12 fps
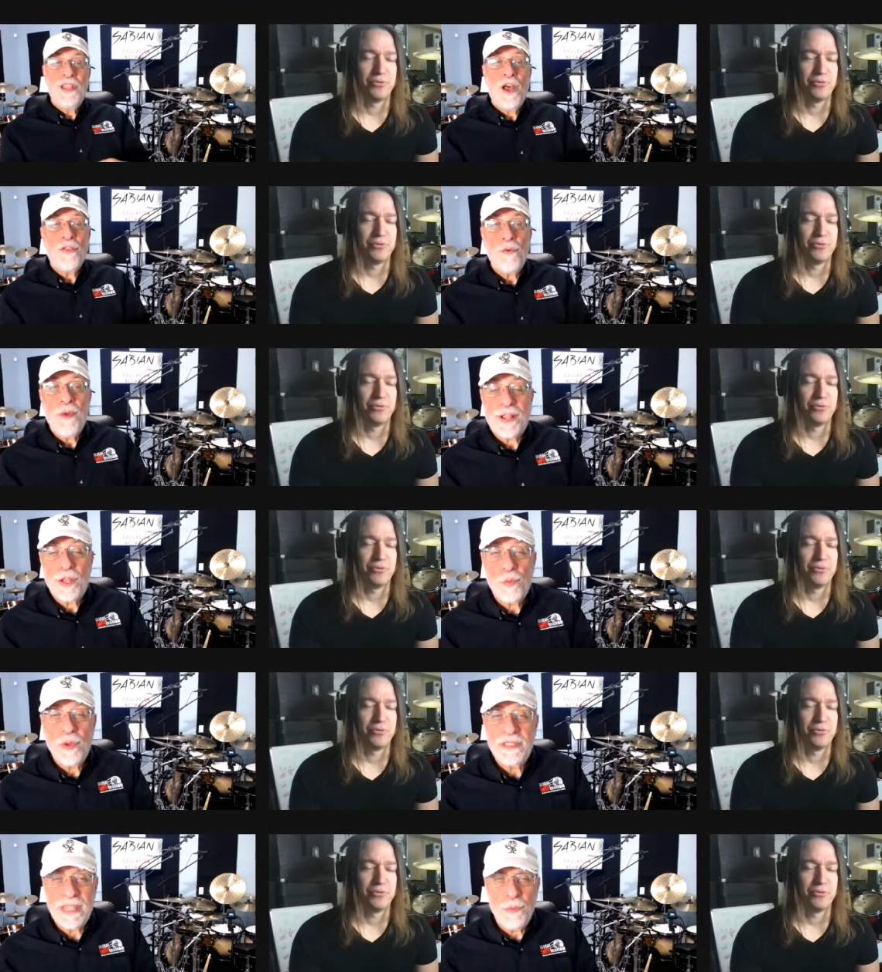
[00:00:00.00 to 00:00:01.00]
Speaker 1: the other record
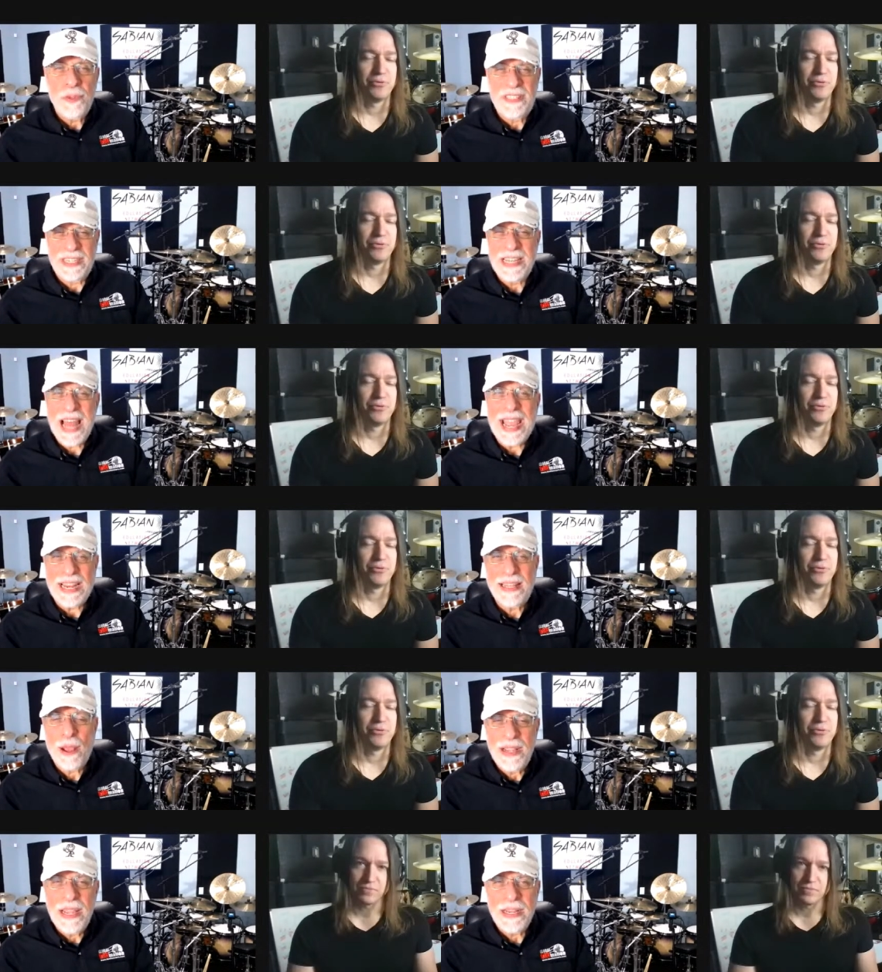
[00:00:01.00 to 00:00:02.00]
was was
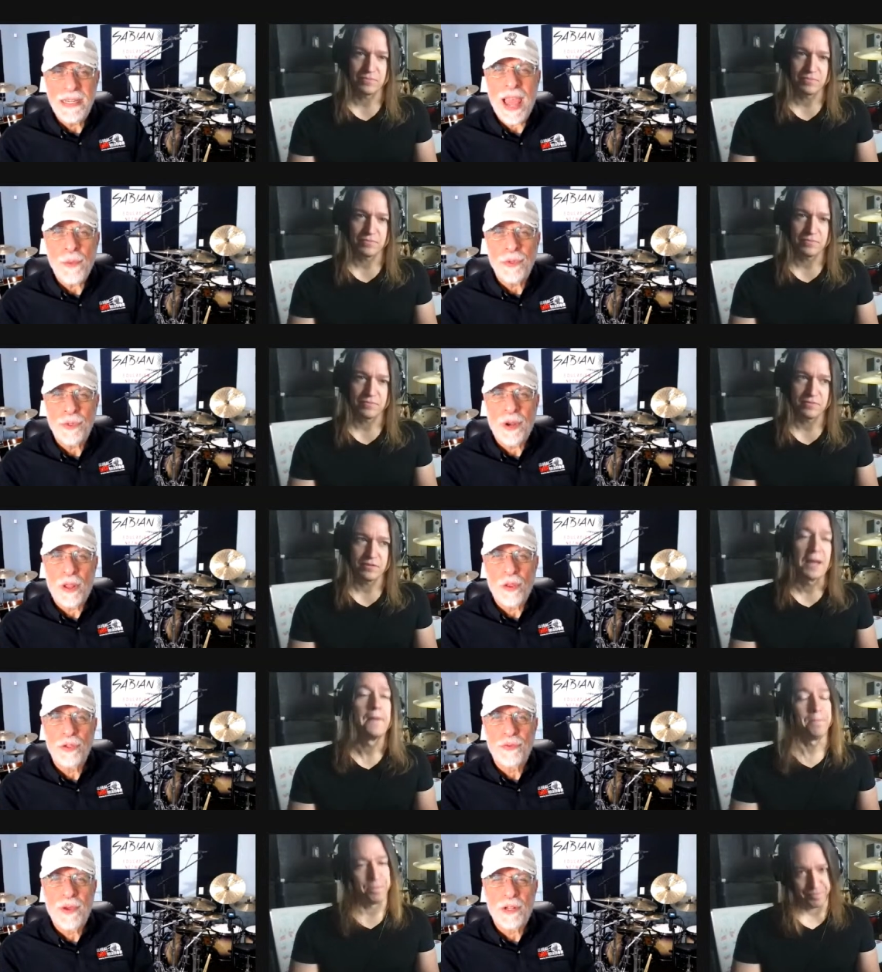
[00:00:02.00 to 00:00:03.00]
Ignite. Ignite was one
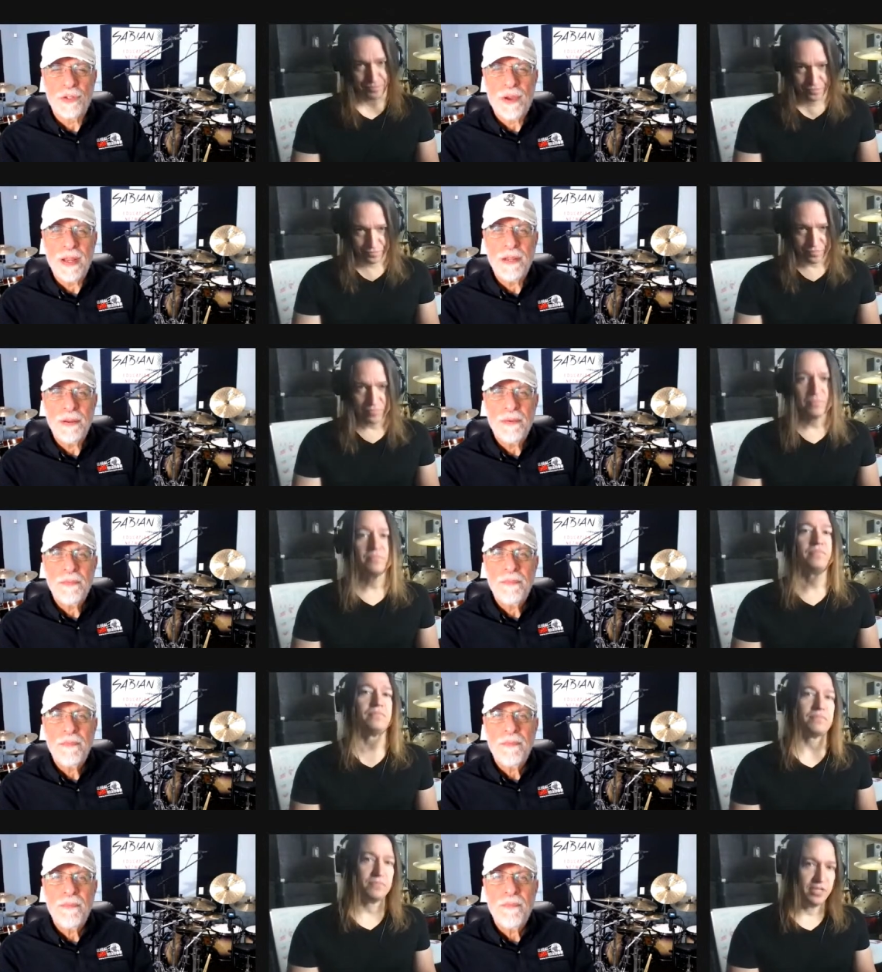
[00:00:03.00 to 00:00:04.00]
of those records, right?
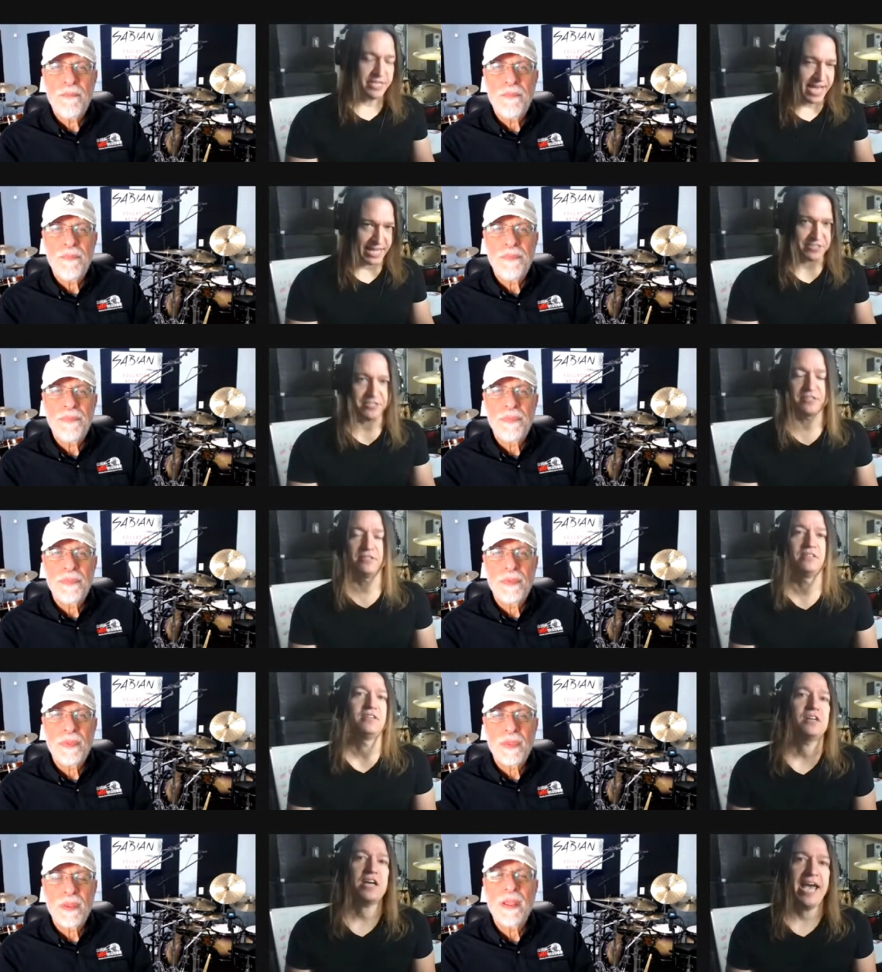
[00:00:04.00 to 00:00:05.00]
Yes.
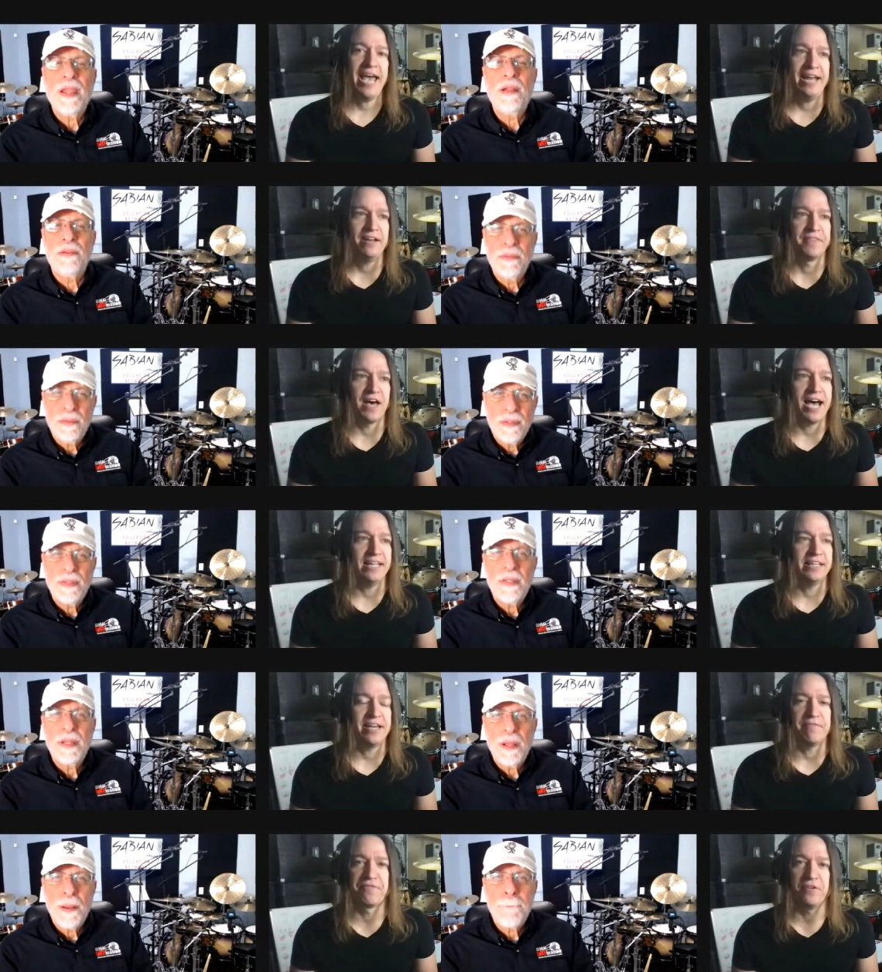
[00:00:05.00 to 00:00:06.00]
Speaker 2: And the
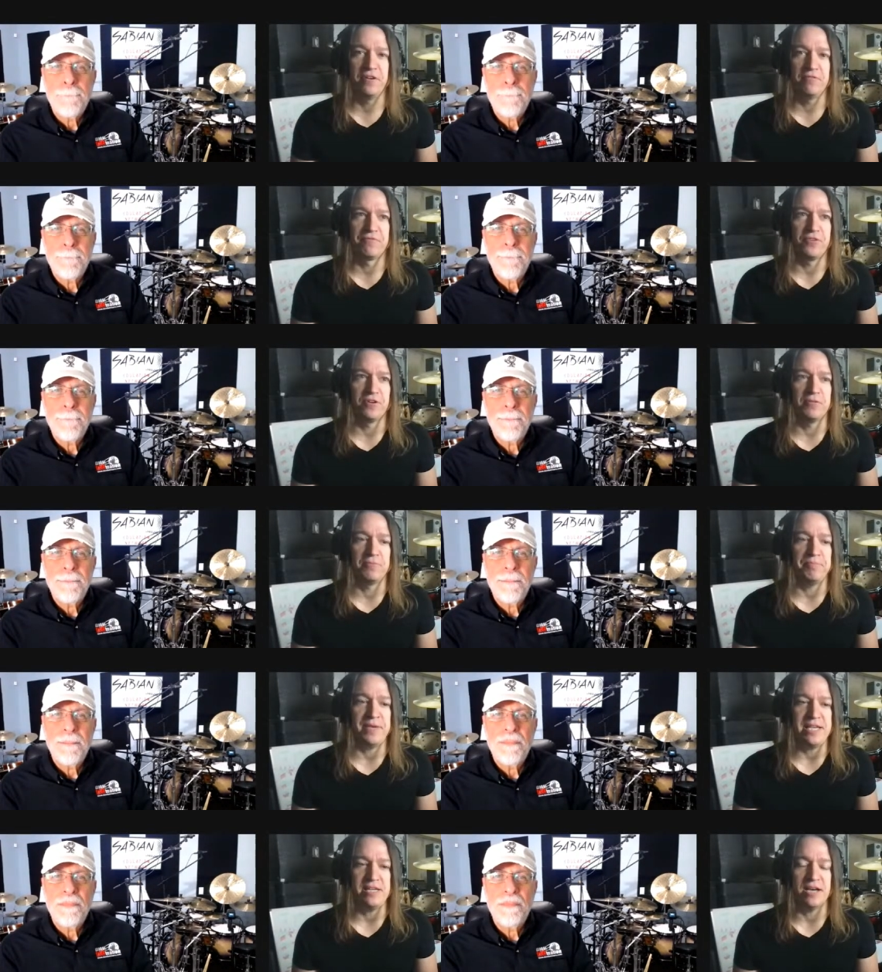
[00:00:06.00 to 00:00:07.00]
highlight for, for
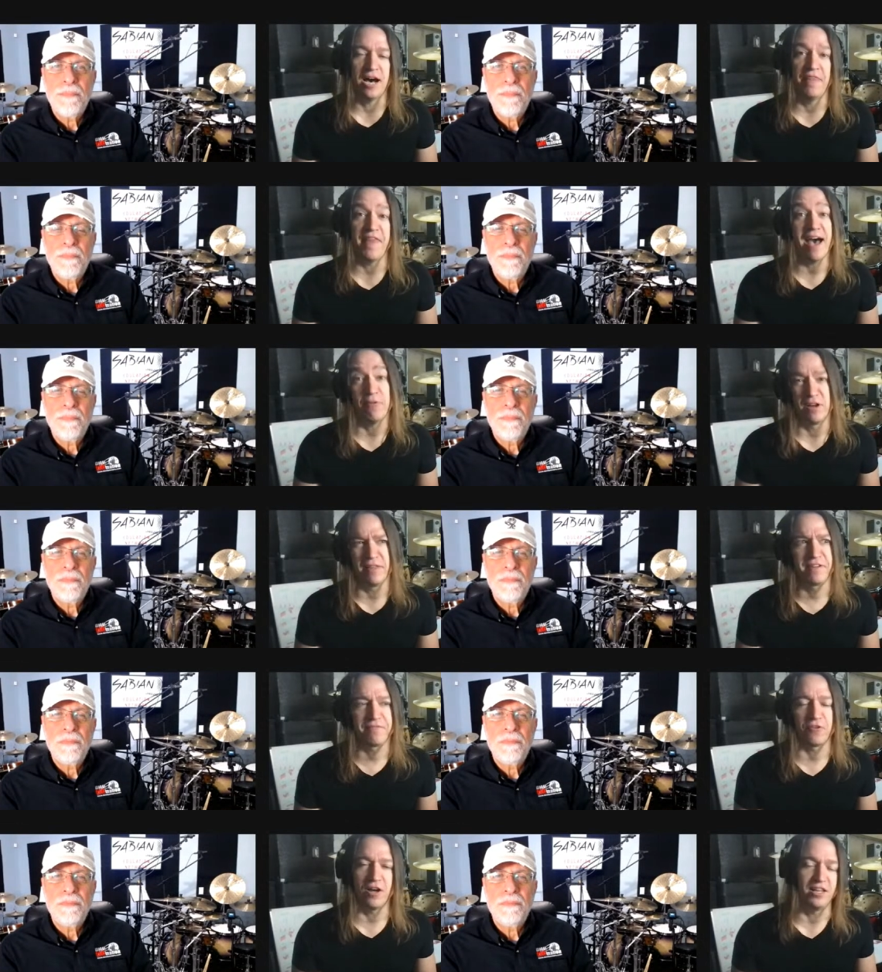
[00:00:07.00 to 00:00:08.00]
me on that one, I
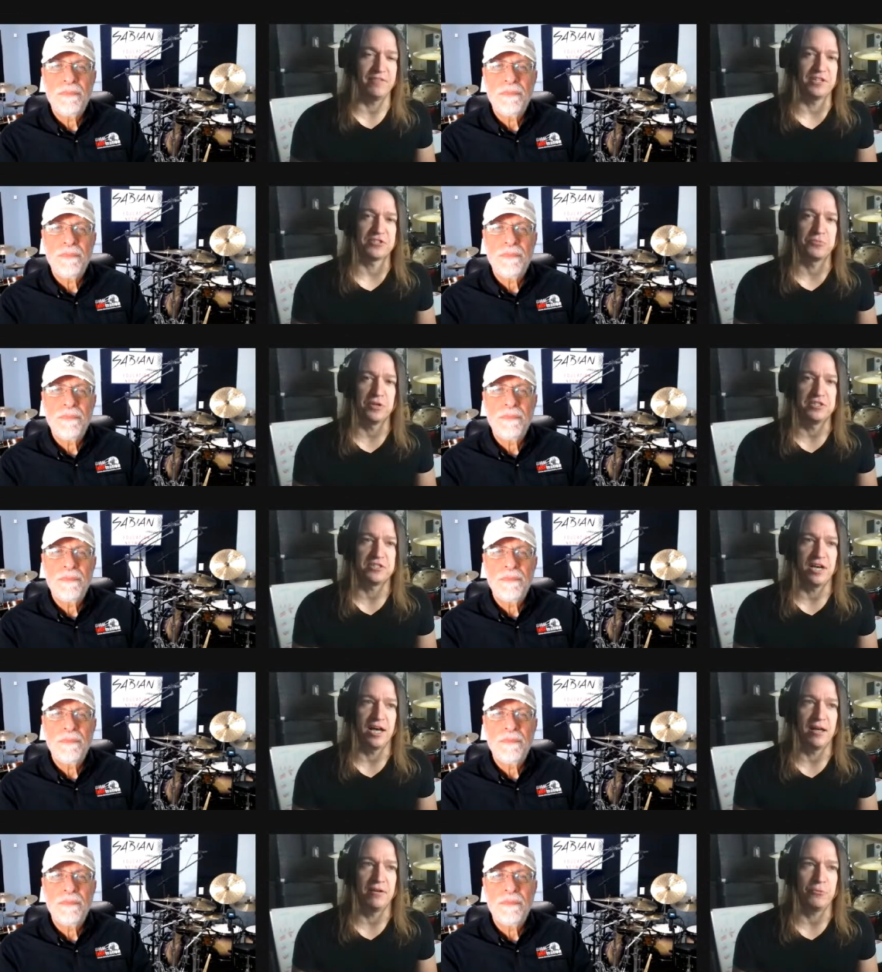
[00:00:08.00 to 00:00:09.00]
think for all of us,
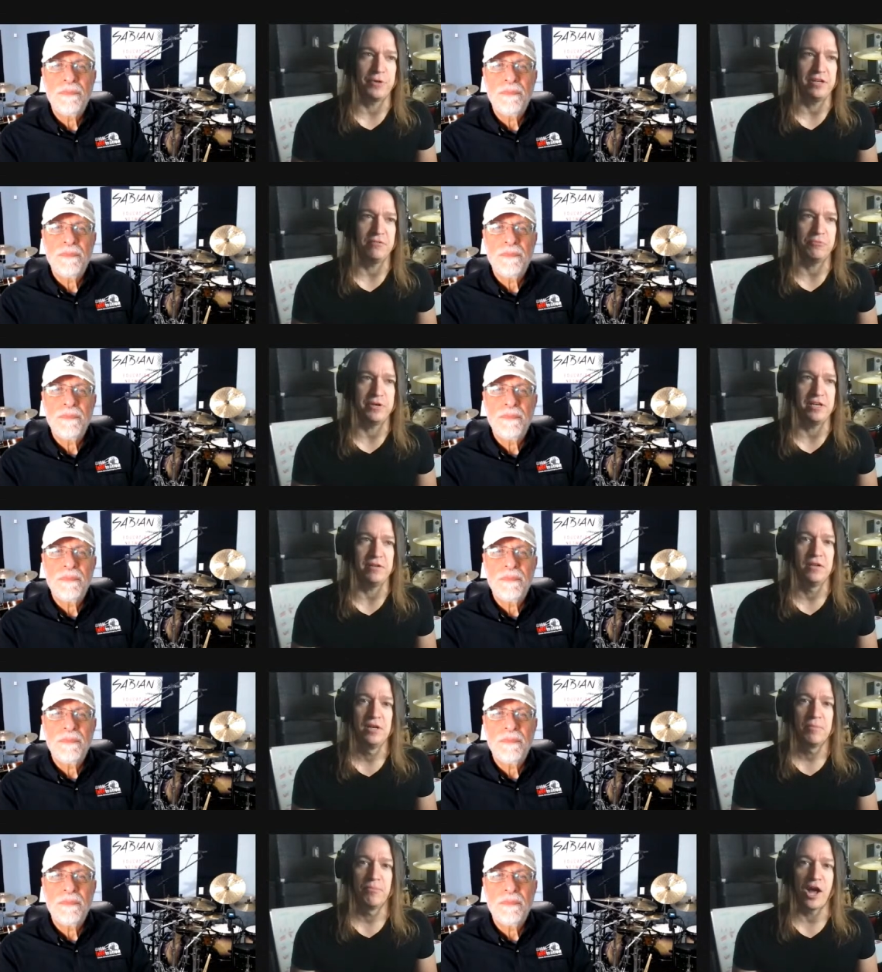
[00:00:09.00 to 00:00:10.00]
was uh, we
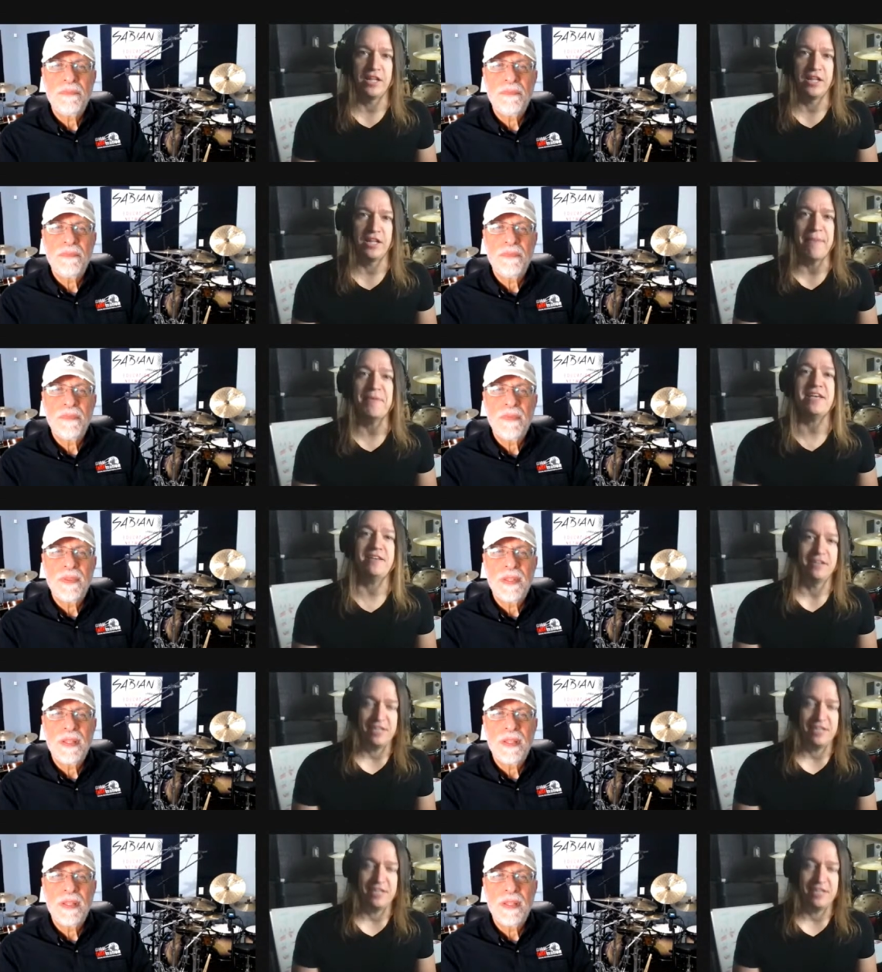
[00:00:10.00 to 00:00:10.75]
we brought Lemmy